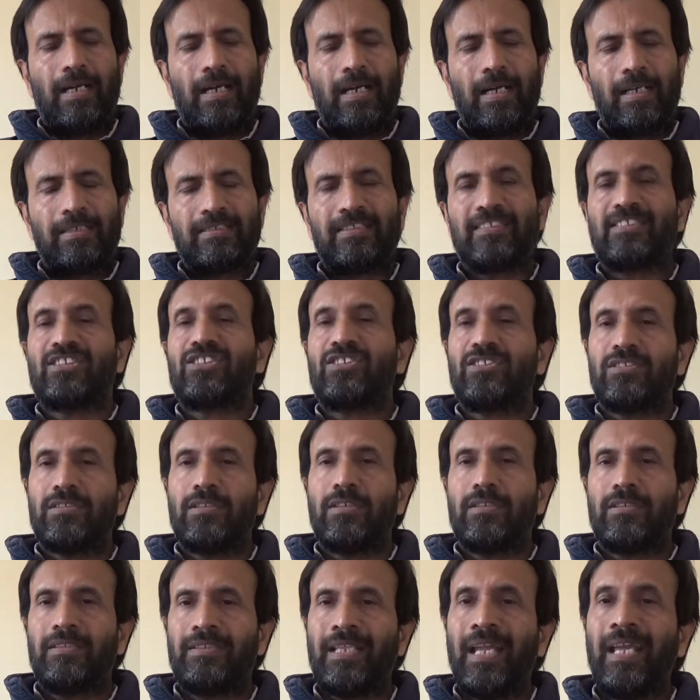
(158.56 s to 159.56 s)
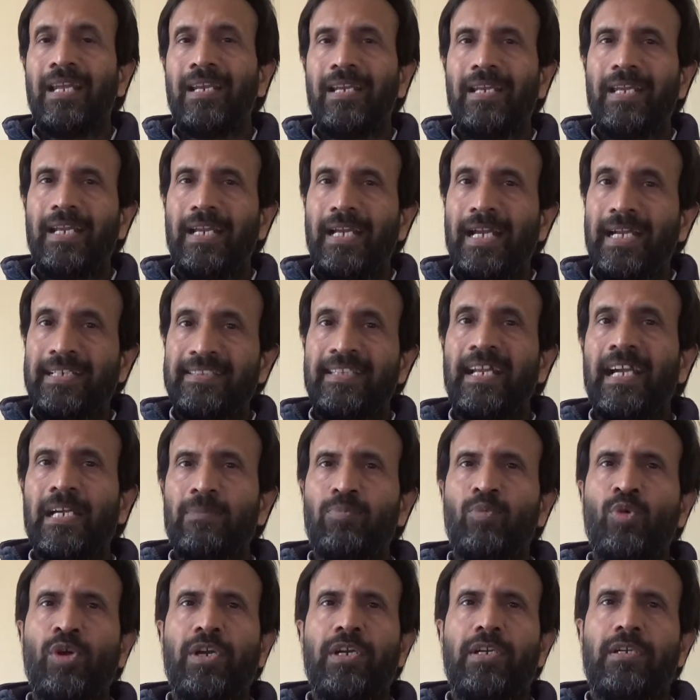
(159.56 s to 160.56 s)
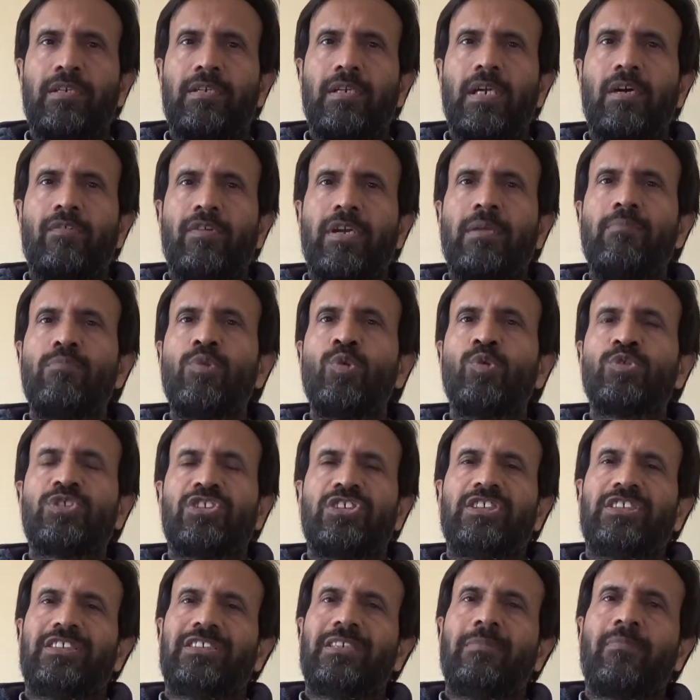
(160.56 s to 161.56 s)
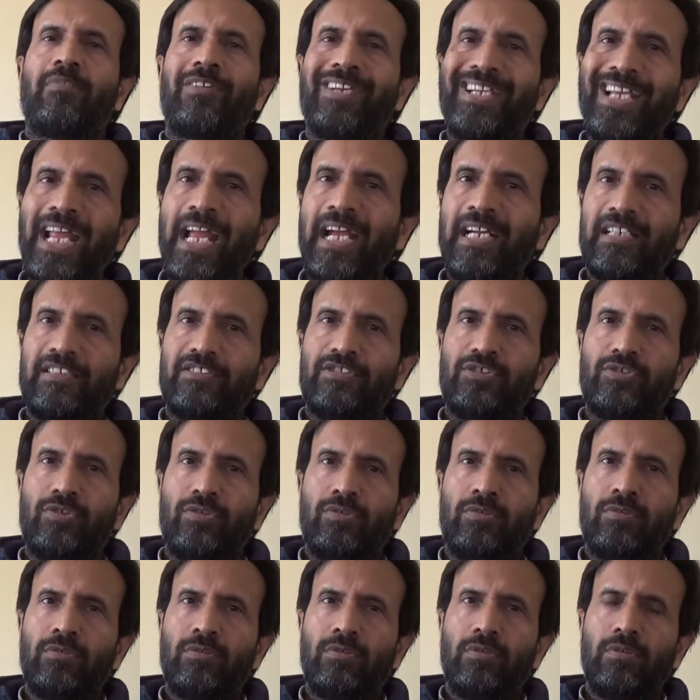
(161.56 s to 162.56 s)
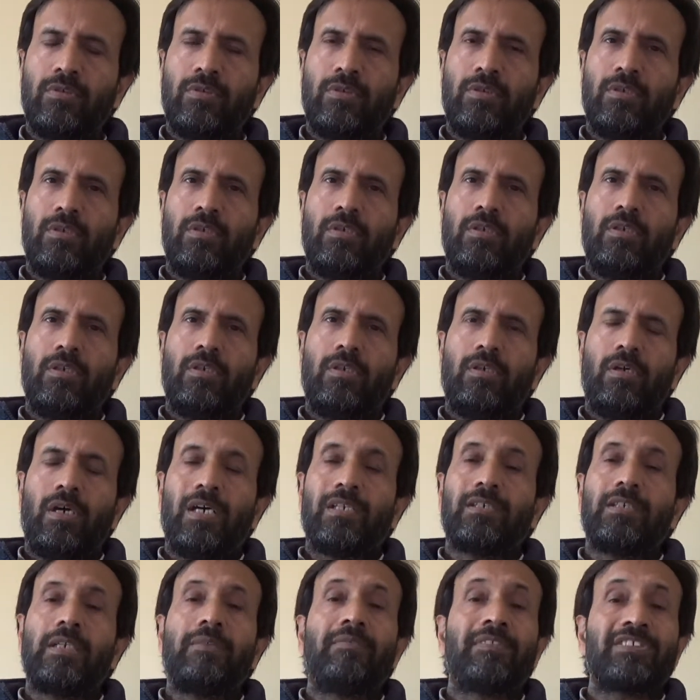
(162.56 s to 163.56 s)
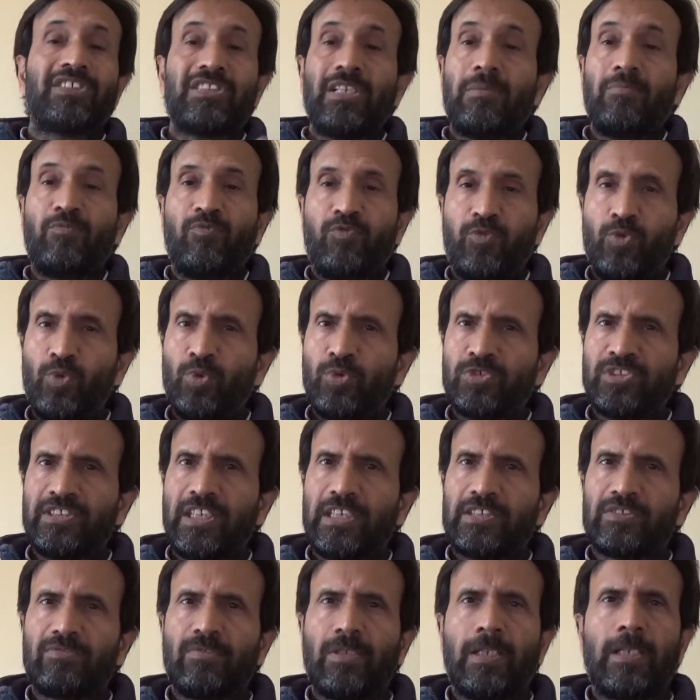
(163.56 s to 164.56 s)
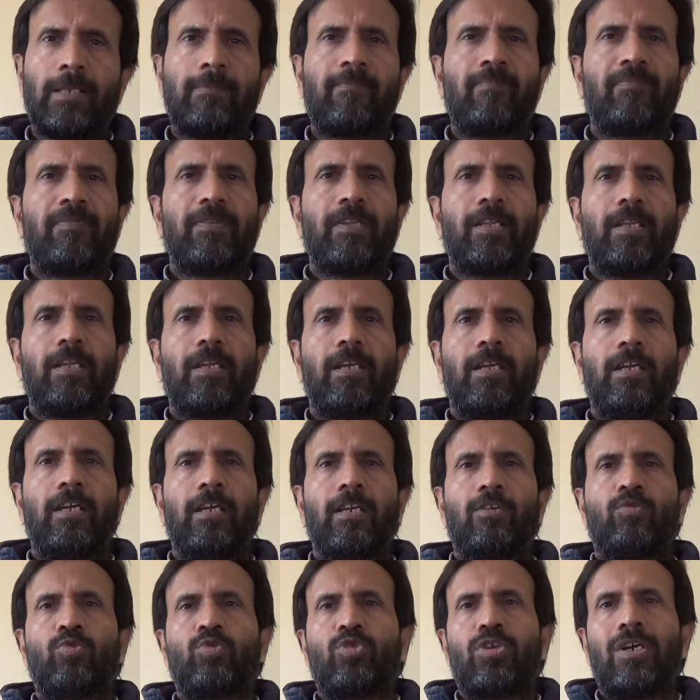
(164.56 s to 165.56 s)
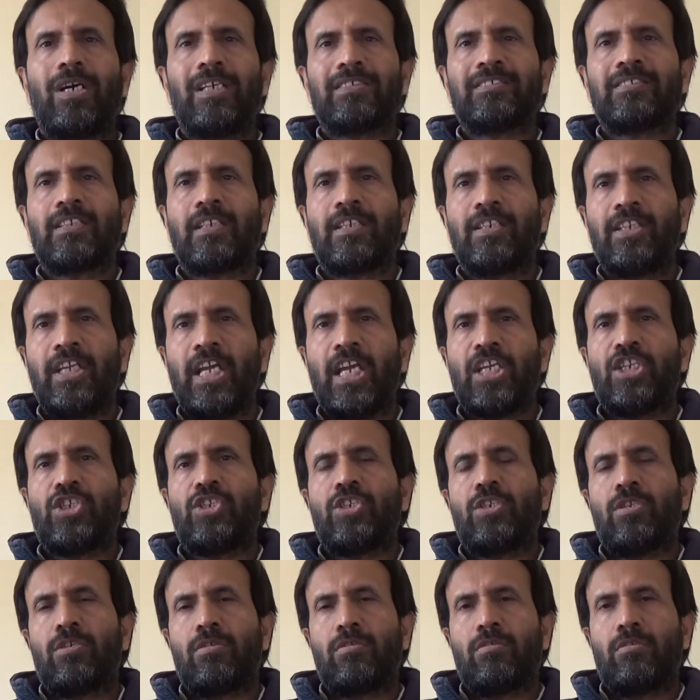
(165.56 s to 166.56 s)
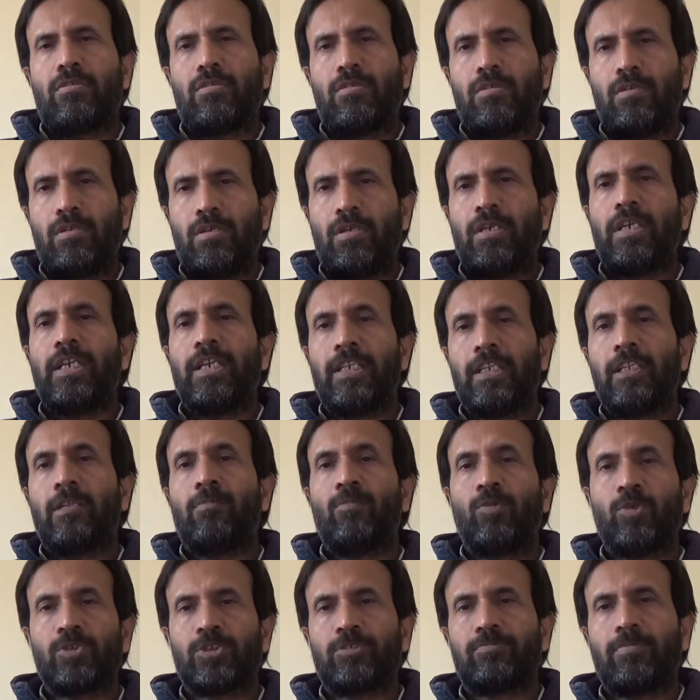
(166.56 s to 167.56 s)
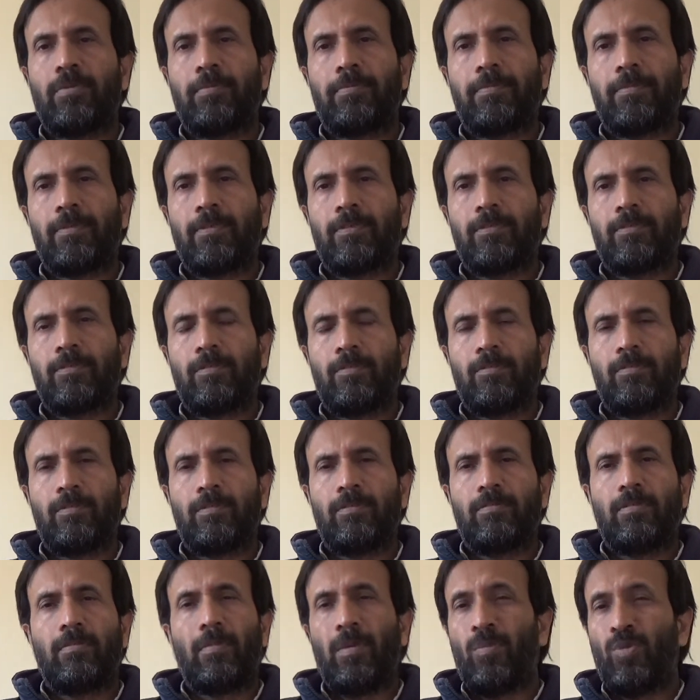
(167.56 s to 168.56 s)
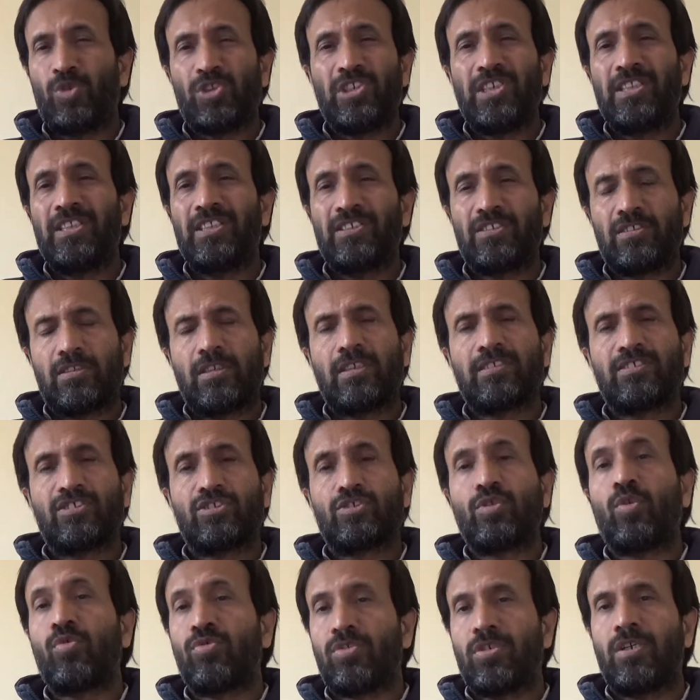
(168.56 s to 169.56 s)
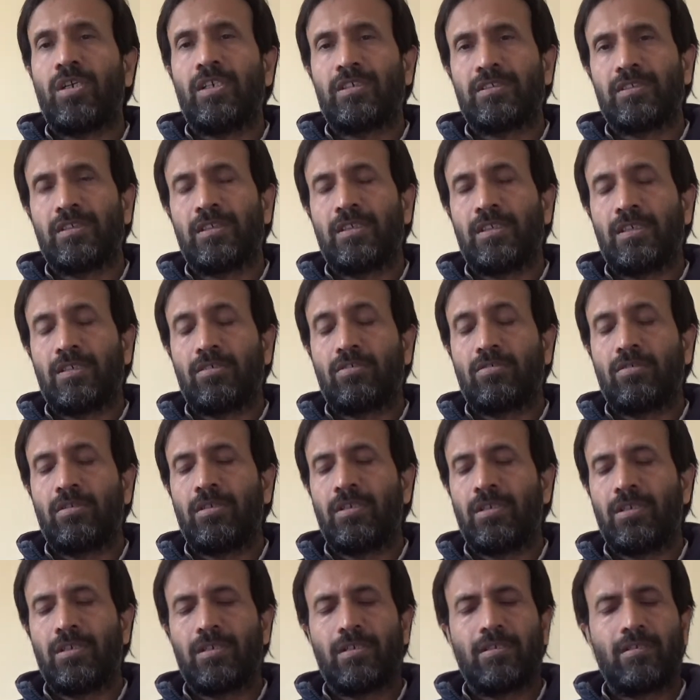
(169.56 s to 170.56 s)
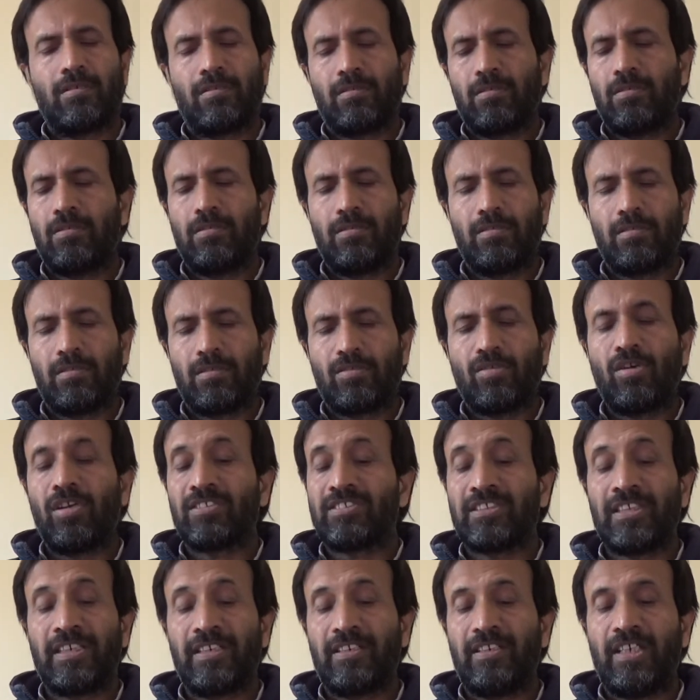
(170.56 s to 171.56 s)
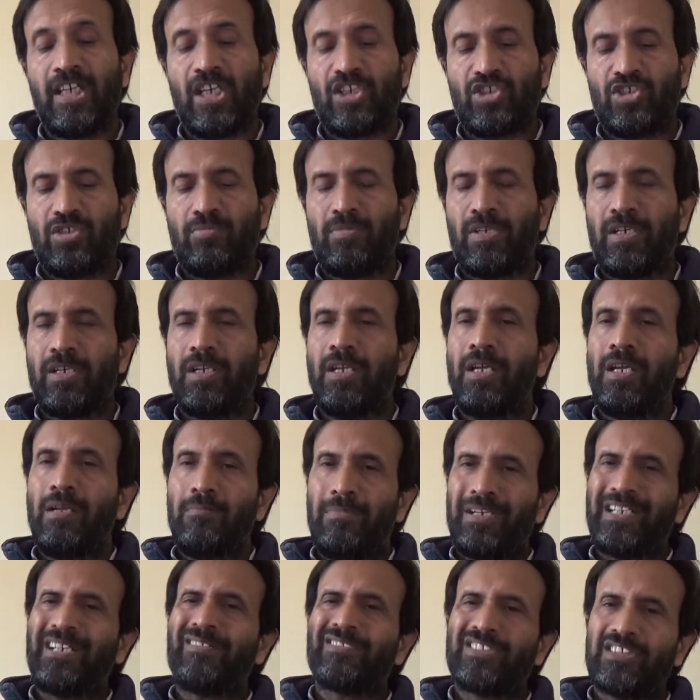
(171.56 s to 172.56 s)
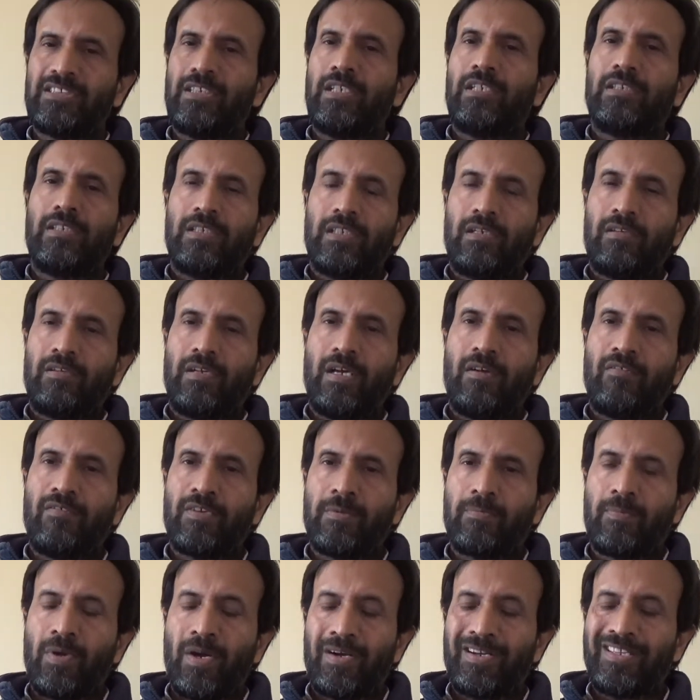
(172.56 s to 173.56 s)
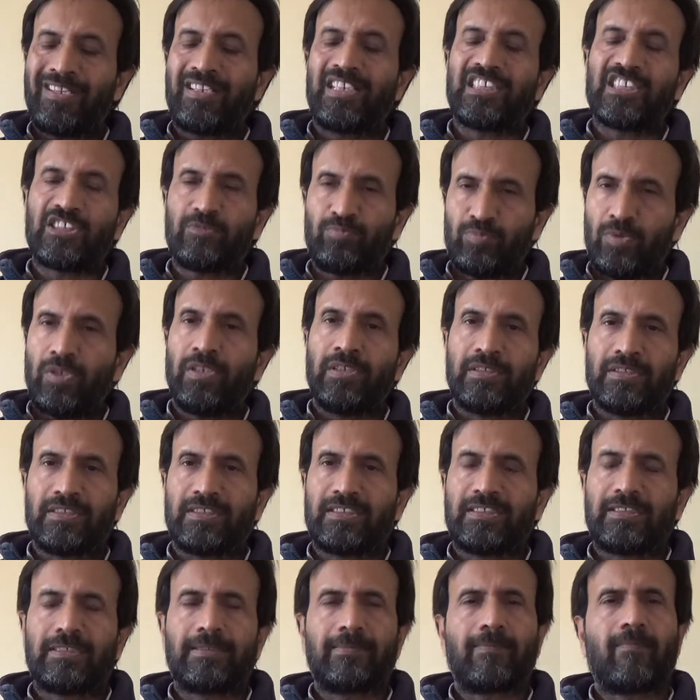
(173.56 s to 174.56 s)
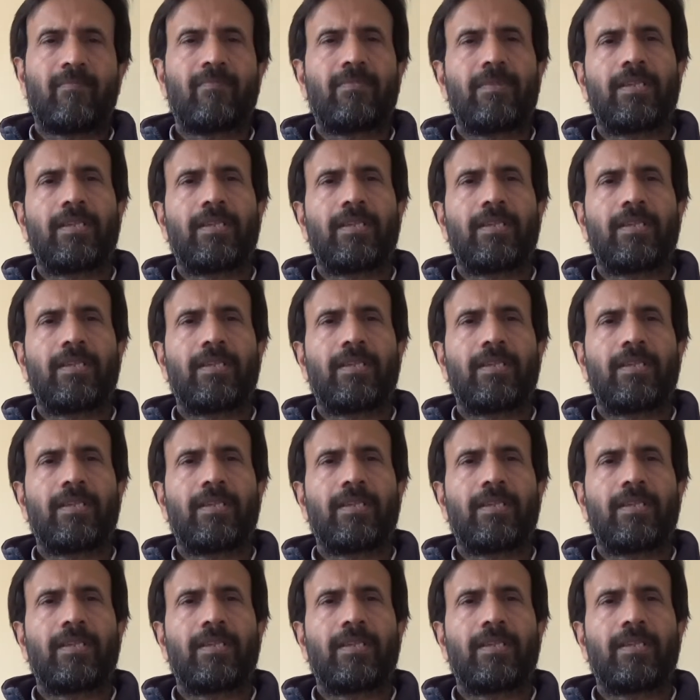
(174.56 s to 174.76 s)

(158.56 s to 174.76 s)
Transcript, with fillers: uh, this then at that point our immune system reacts, you know, or even some foods as well uh, to cause the reaction uh, in the most people. Uh, mostly these things don't cause, uh, uh, cause any reaction, but, but our, our body responds.